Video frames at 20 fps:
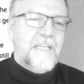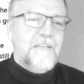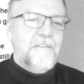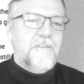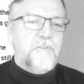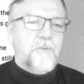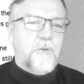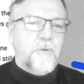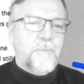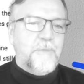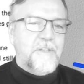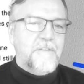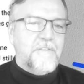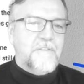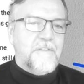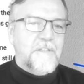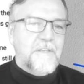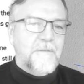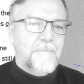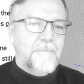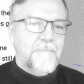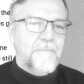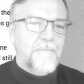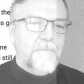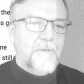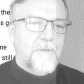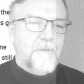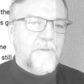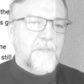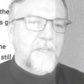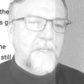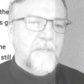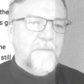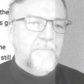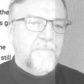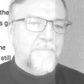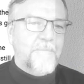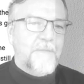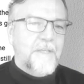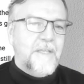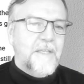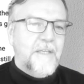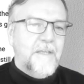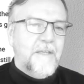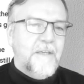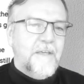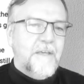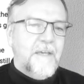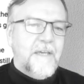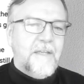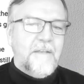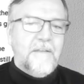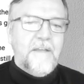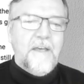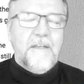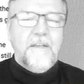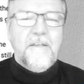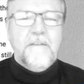indeterminacy, okay? And that